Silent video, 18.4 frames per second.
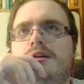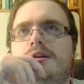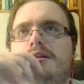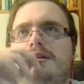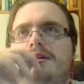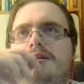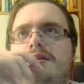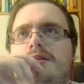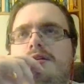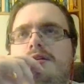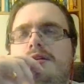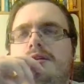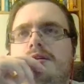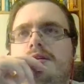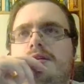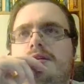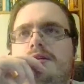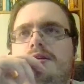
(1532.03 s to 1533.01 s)
Yeah, but
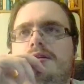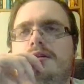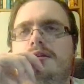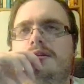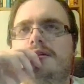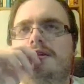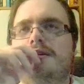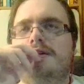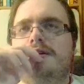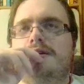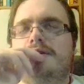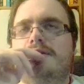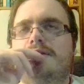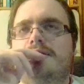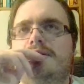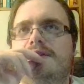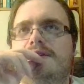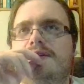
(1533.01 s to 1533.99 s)
yeah, the road courses,
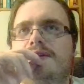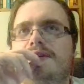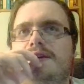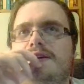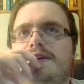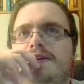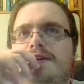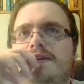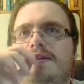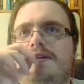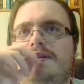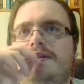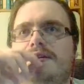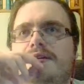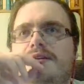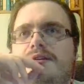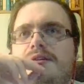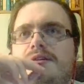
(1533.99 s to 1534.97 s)
yeah, they can be pretty entertaining.